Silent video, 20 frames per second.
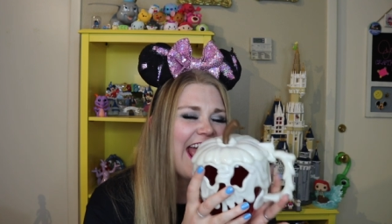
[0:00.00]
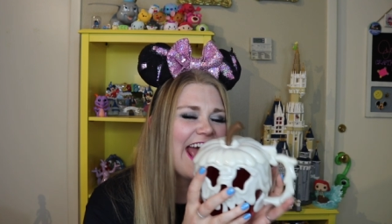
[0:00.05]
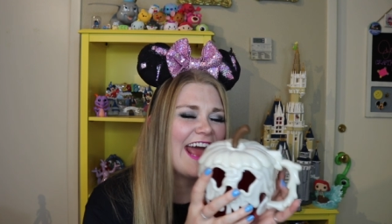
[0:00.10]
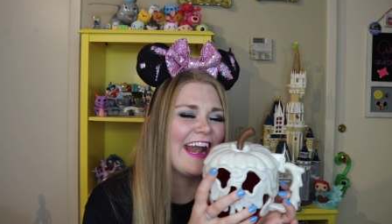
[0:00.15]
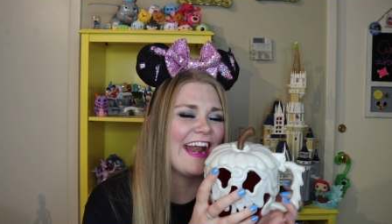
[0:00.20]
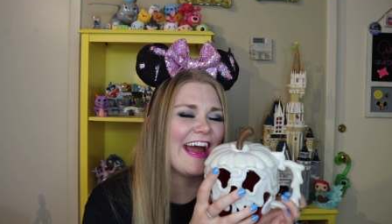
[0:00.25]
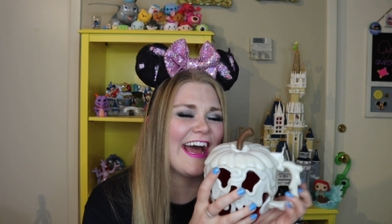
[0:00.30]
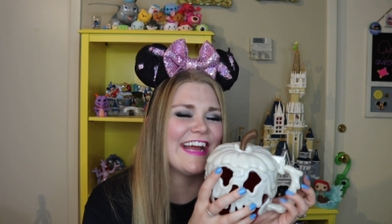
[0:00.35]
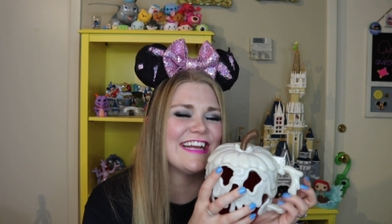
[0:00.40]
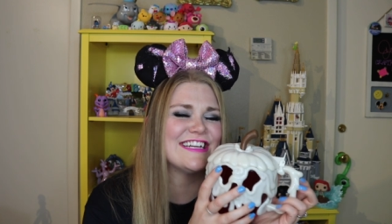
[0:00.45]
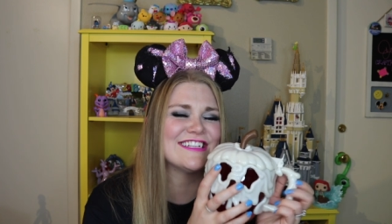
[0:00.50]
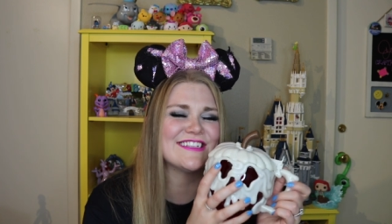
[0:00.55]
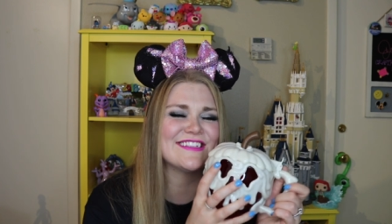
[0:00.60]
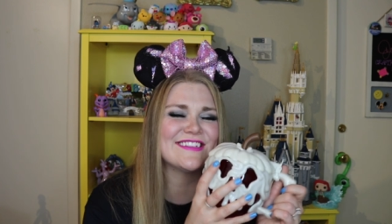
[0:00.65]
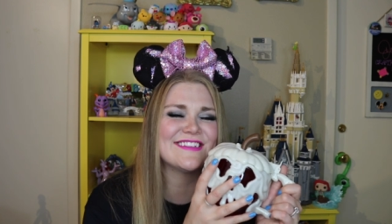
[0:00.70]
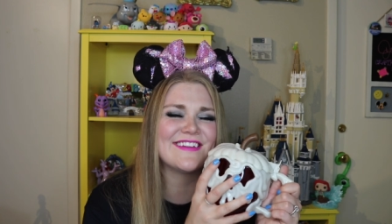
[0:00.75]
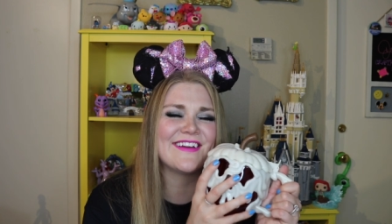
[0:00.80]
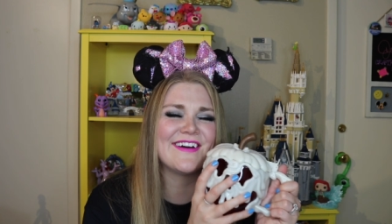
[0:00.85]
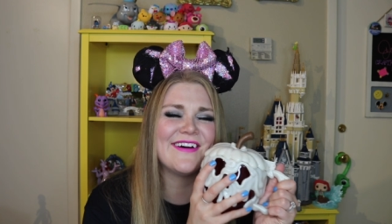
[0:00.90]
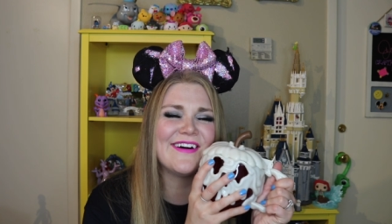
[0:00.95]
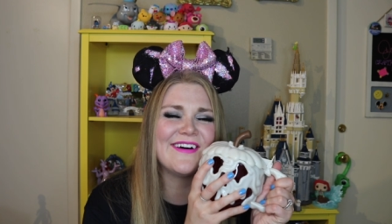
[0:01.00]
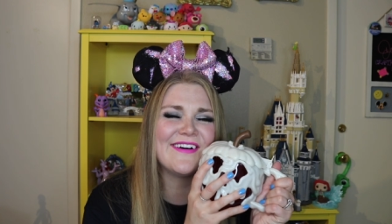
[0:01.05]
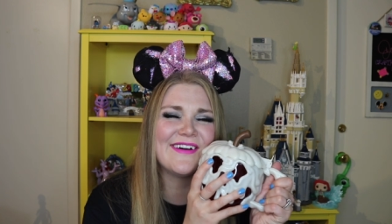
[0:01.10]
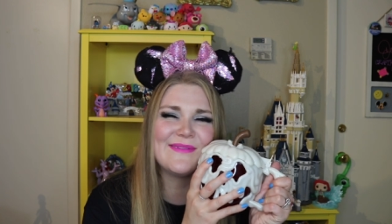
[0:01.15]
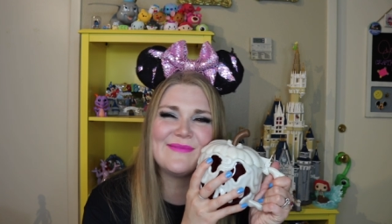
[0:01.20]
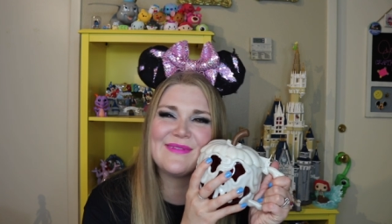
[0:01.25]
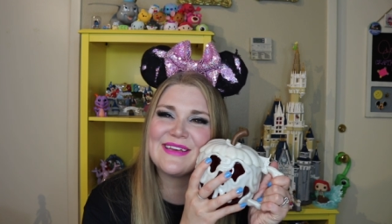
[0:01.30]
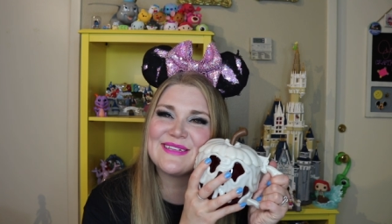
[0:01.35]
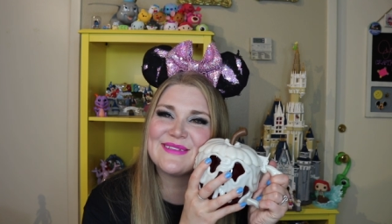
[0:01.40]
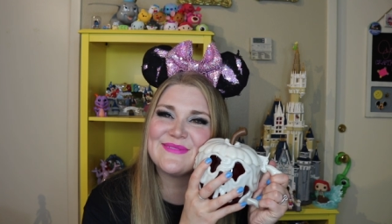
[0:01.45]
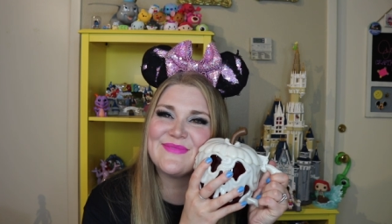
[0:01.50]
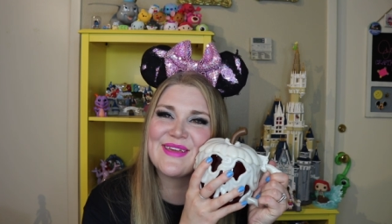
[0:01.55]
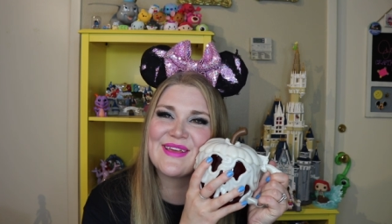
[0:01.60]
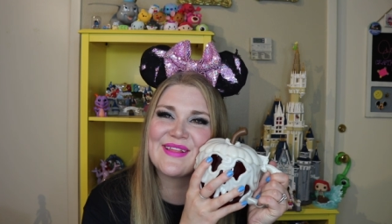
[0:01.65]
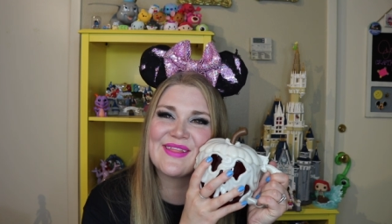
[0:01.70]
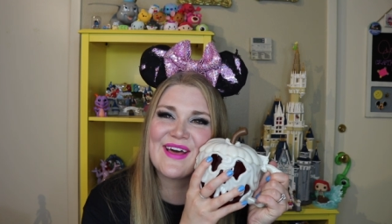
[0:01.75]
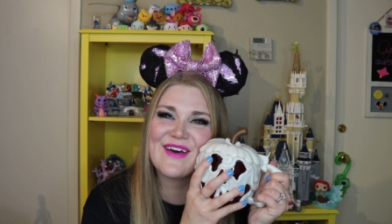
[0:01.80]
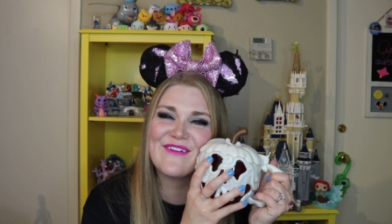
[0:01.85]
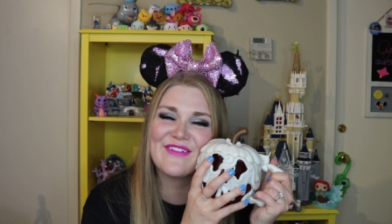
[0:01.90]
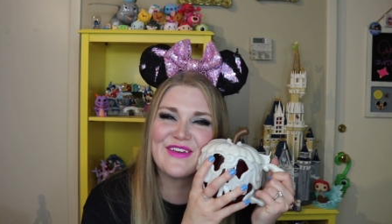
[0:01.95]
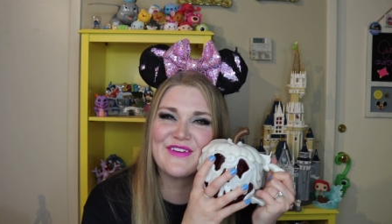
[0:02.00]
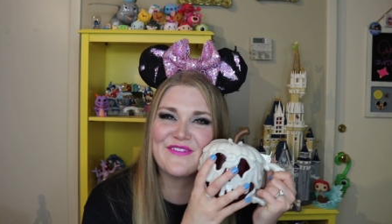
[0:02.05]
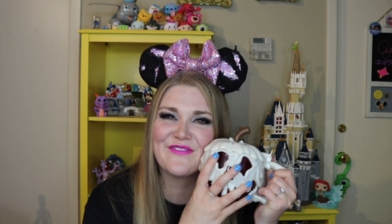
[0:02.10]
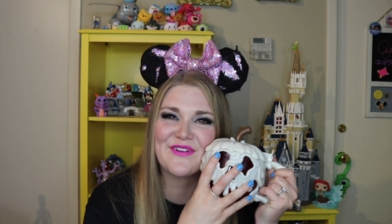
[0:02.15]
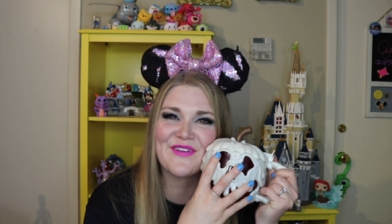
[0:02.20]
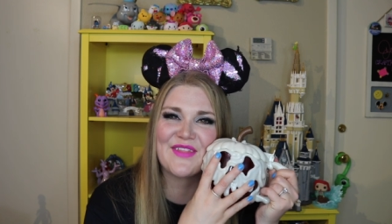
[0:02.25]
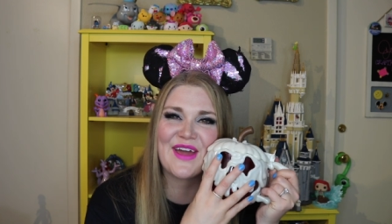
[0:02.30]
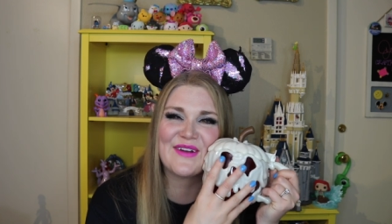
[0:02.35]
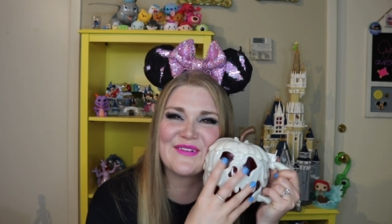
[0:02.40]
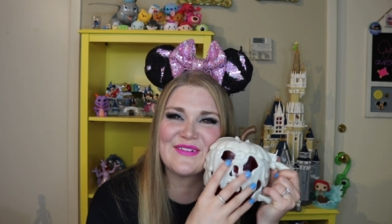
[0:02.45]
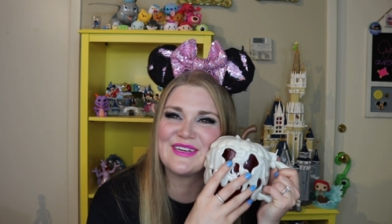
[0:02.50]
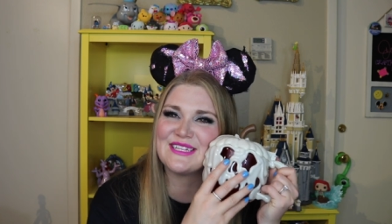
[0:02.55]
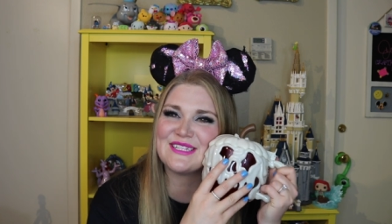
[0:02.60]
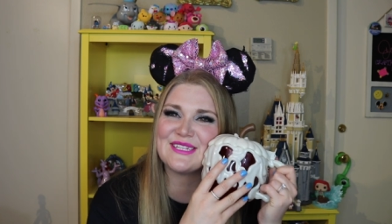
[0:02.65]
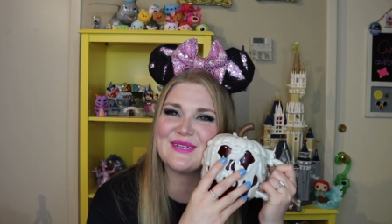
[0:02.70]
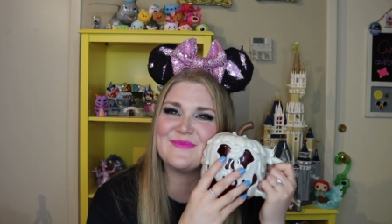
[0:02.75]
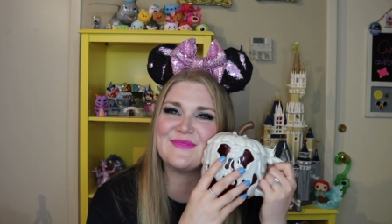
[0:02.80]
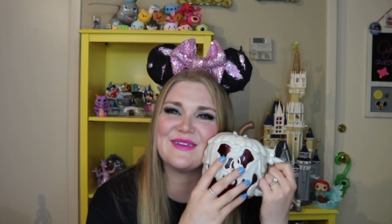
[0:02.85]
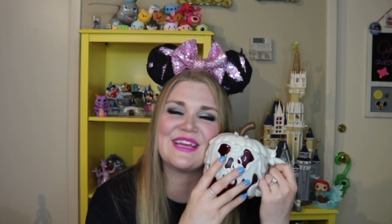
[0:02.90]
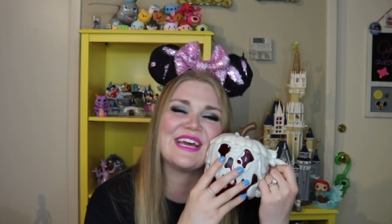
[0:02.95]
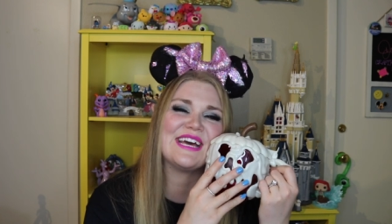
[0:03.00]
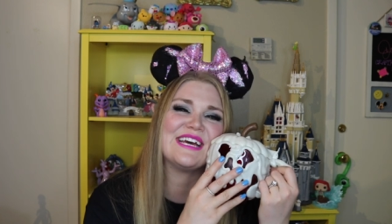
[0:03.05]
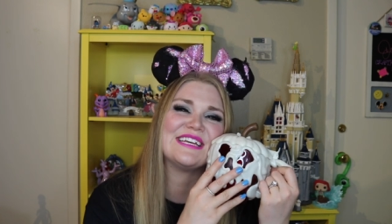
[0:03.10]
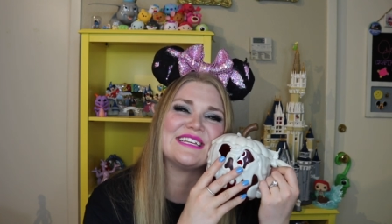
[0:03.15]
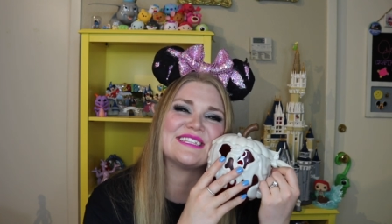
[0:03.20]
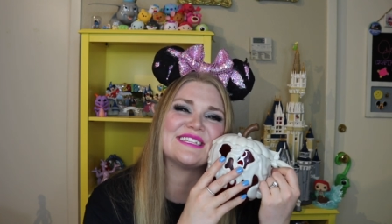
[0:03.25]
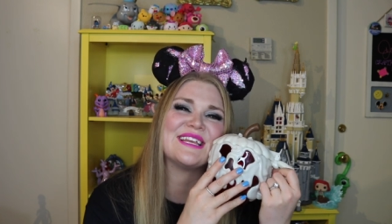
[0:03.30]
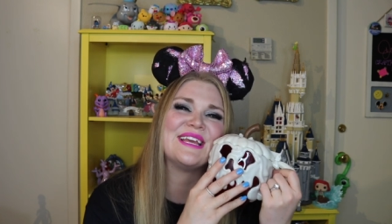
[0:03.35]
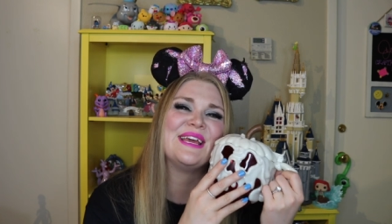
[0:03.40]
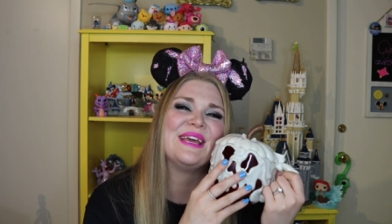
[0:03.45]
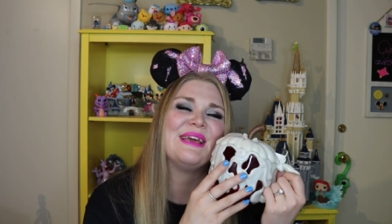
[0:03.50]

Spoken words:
And I just, oh, it makes me love it for that reason, because